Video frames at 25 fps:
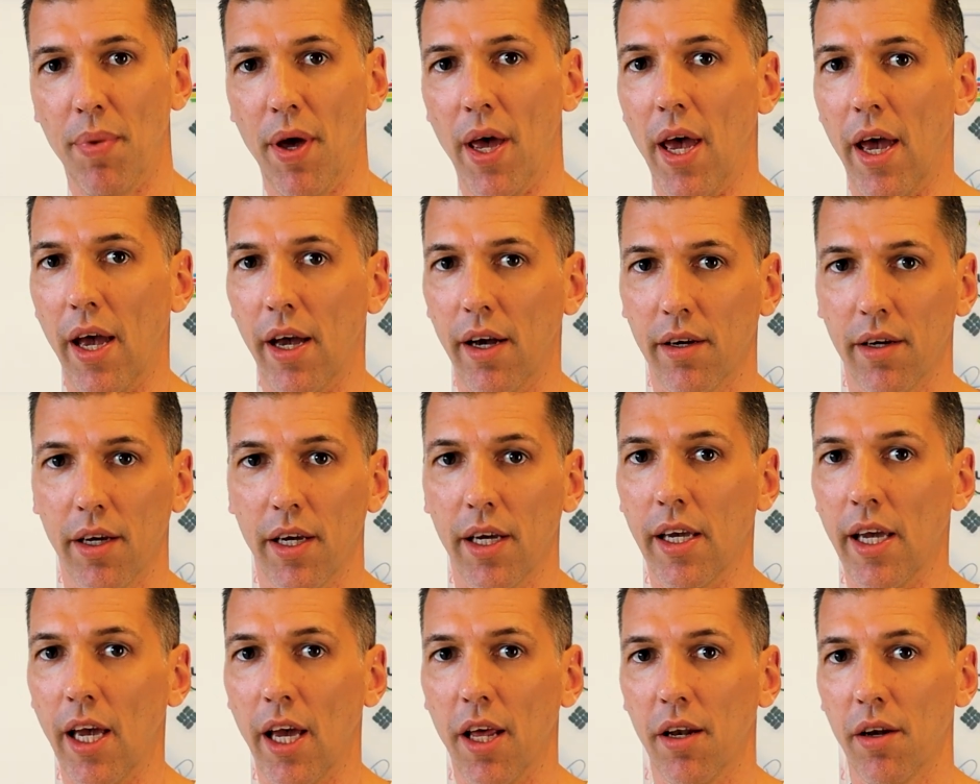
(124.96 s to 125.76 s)

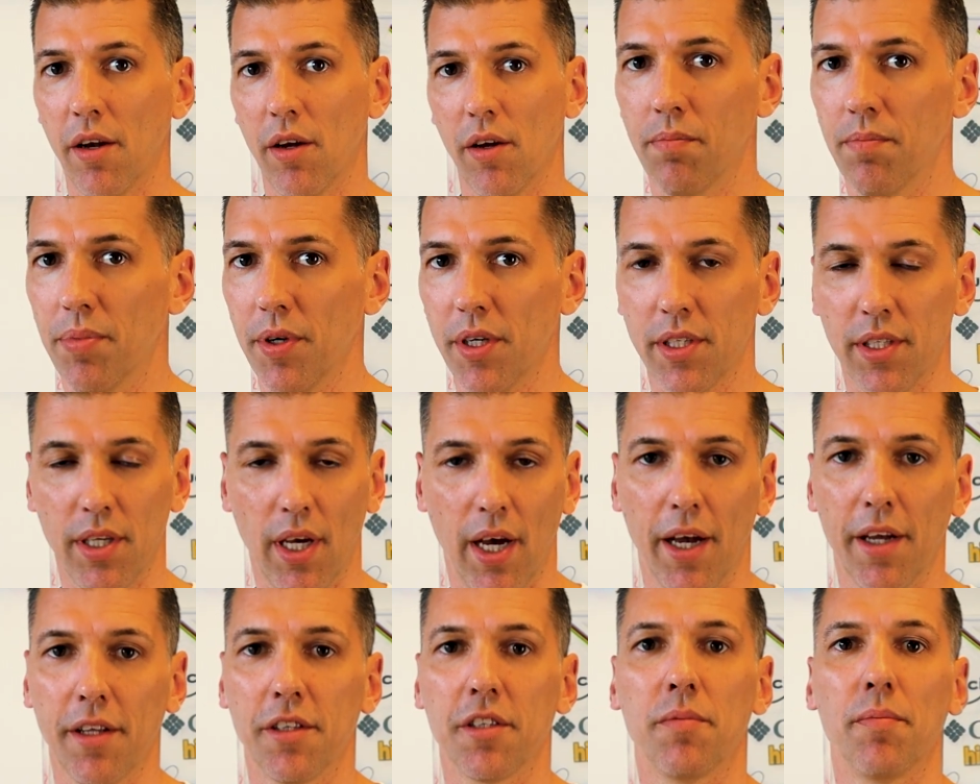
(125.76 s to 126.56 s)
back, again,
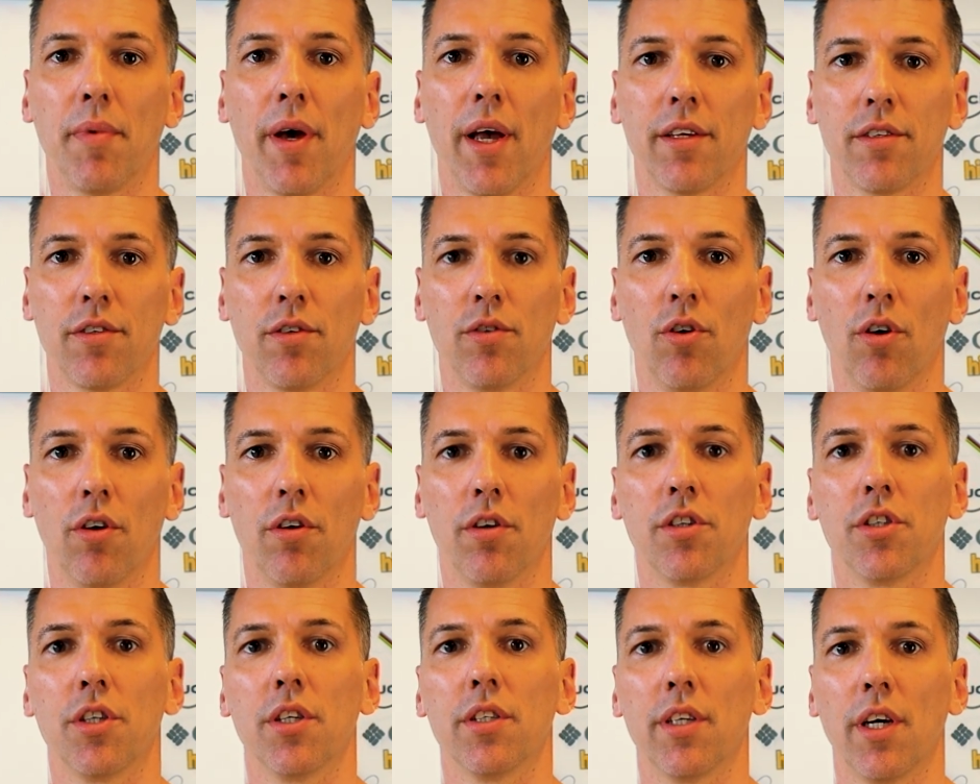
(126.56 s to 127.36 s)
besides the
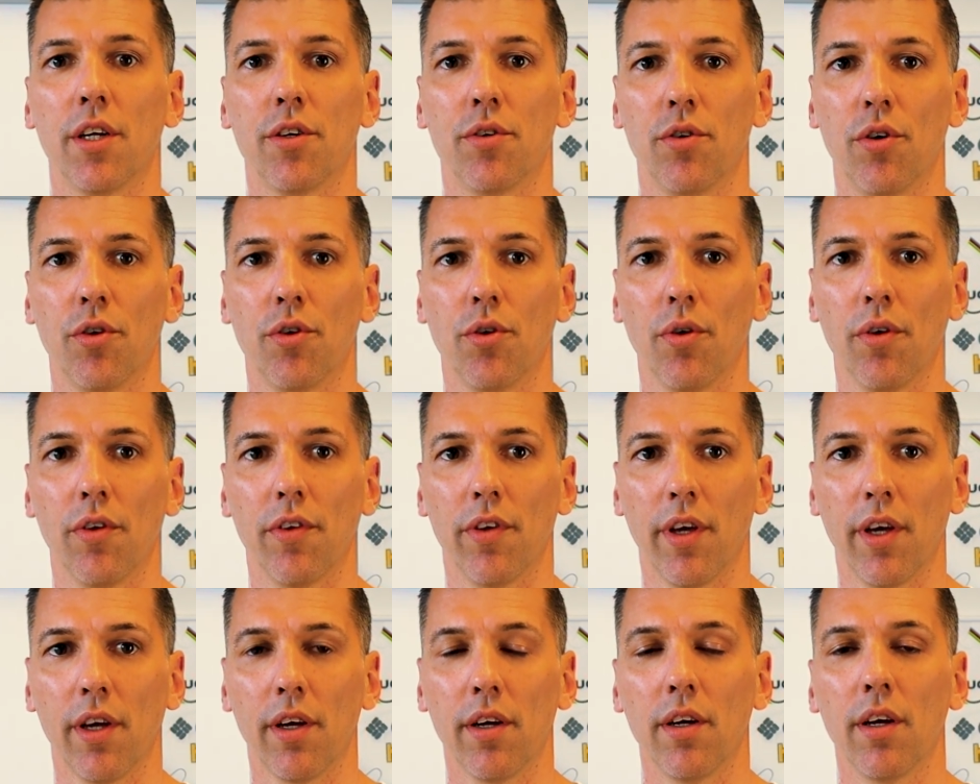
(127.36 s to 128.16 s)
methodologies that you're
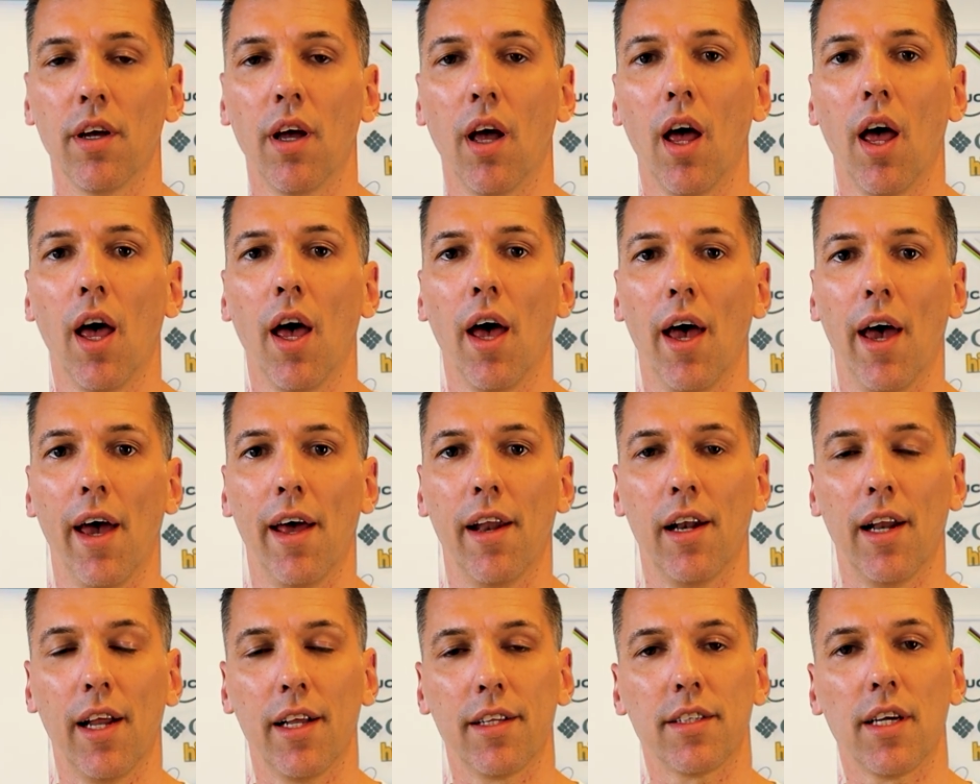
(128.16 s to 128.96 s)
using,
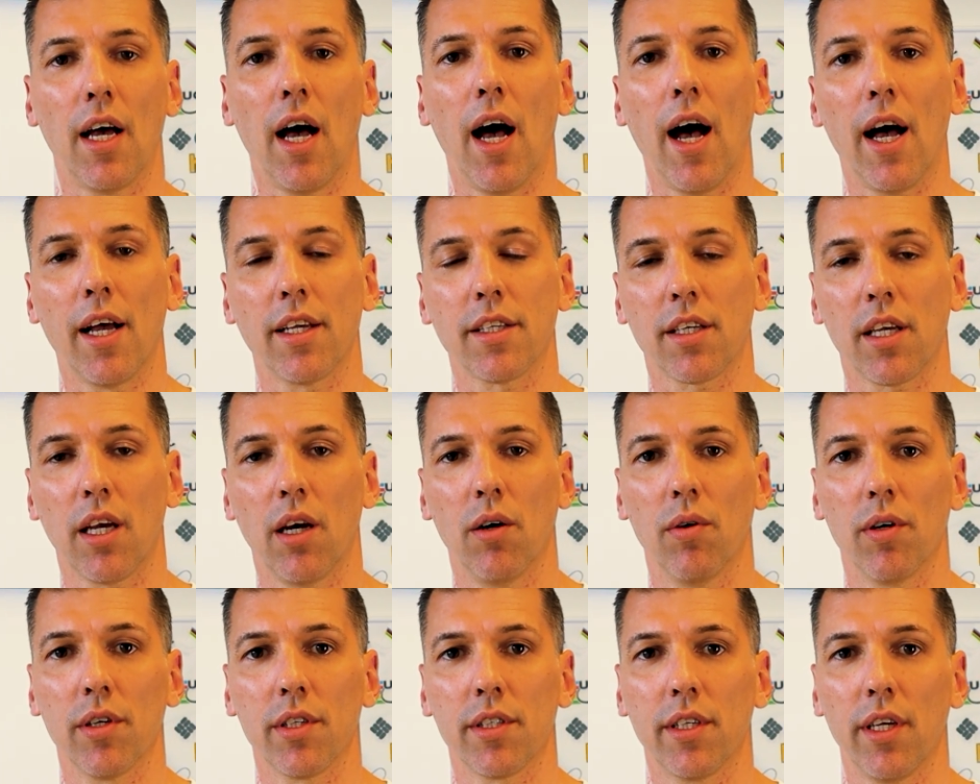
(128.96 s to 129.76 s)
and let's ask
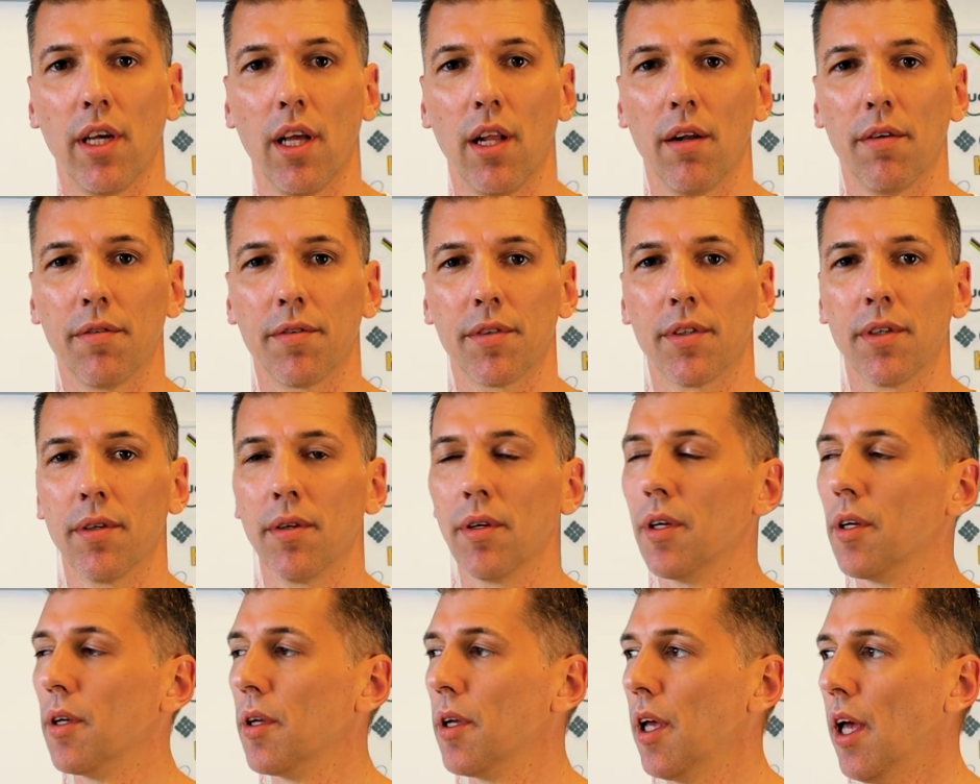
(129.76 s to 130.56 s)
ourselves,
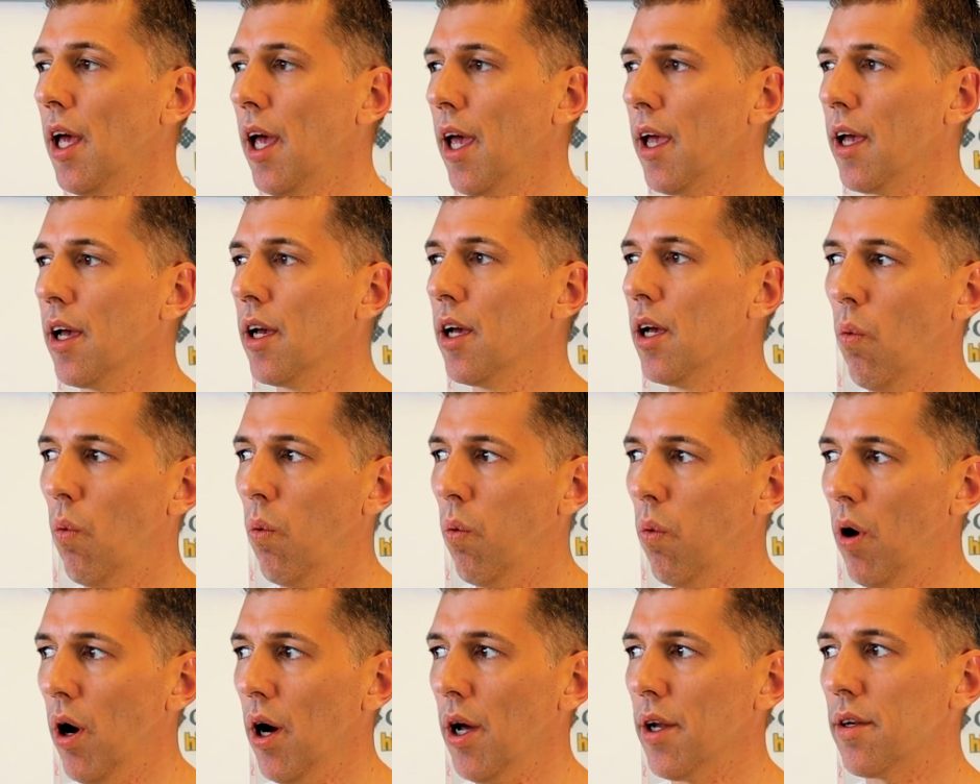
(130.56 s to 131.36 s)
hey,
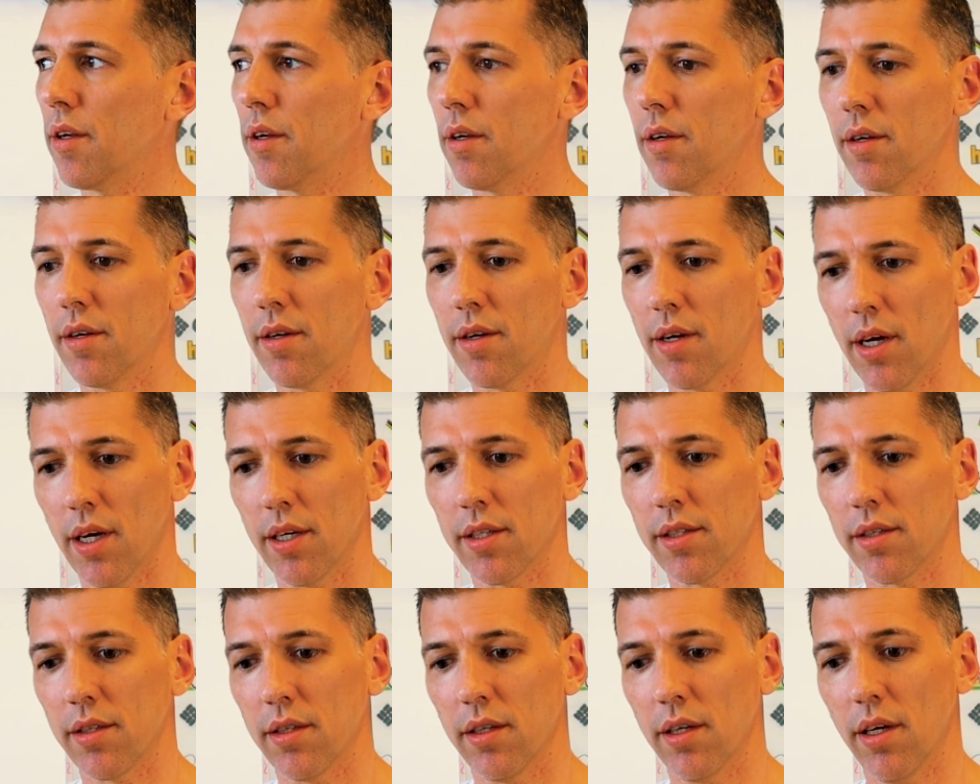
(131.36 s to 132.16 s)
what
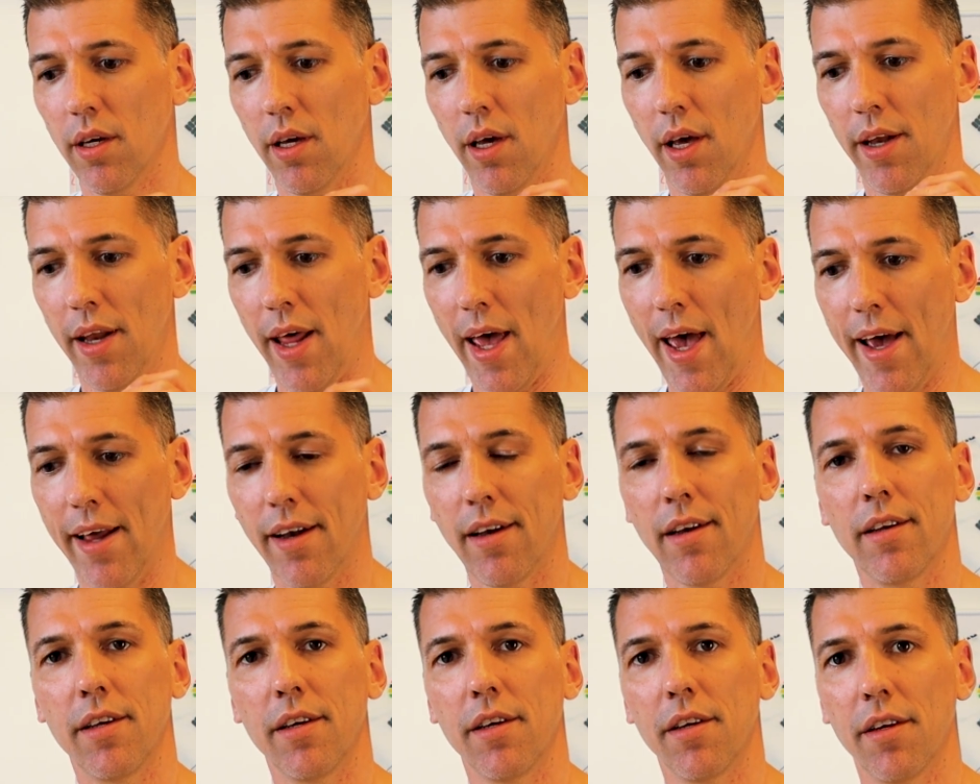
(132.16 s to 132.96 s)
does an
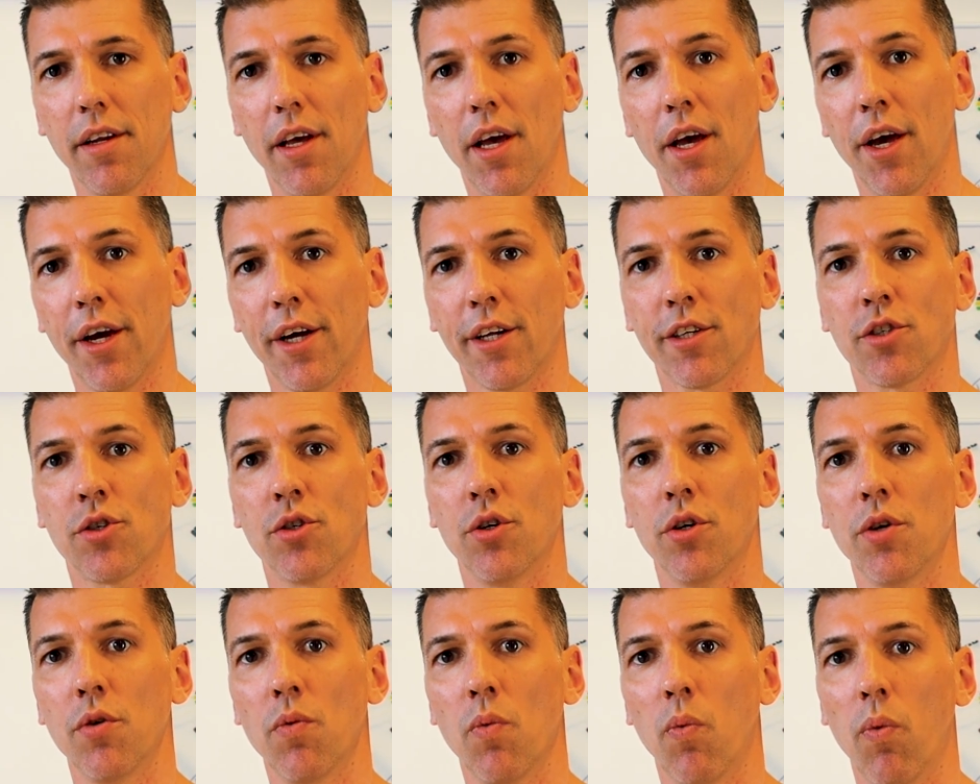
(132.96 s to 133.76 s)
athlete
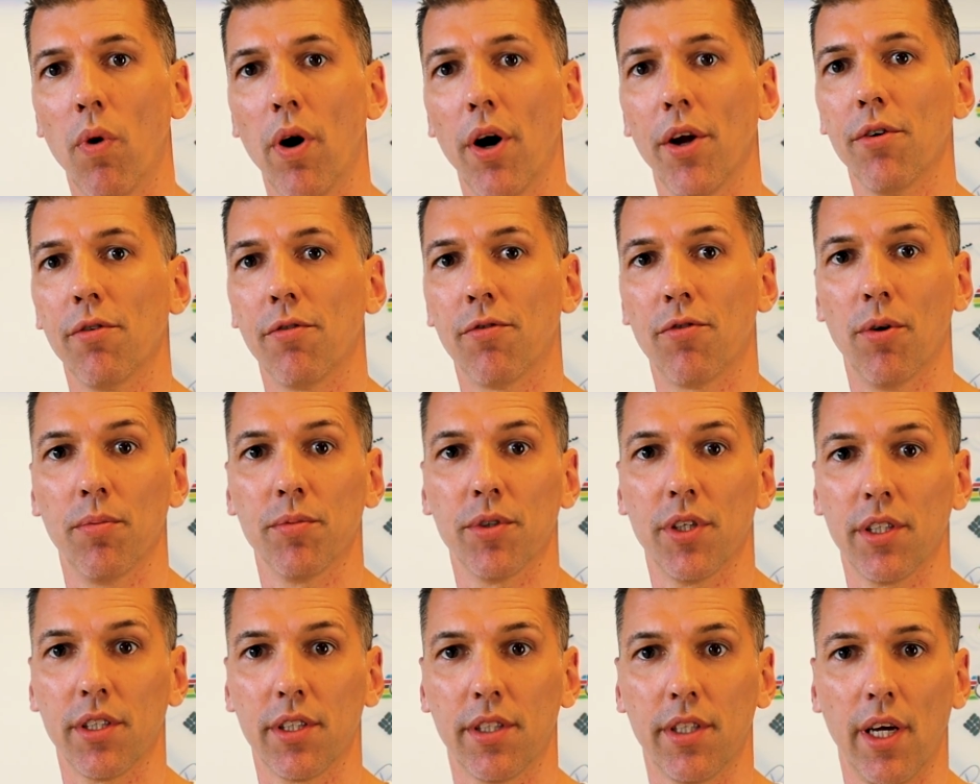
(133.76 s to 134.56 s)
actually want from
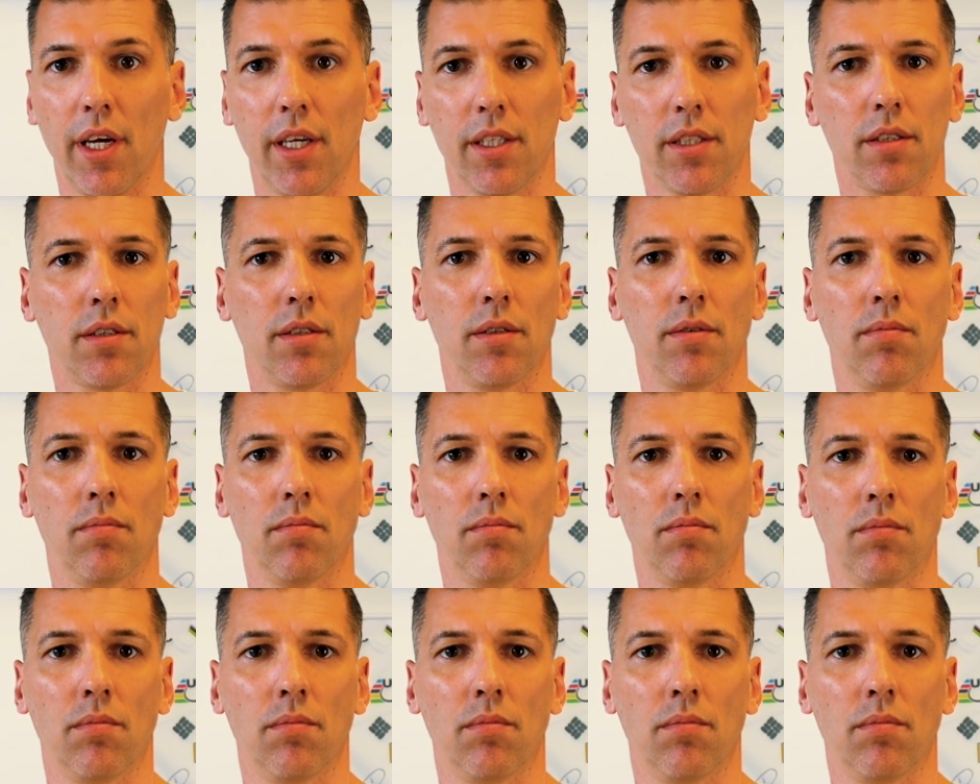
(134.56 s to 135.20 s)
this test?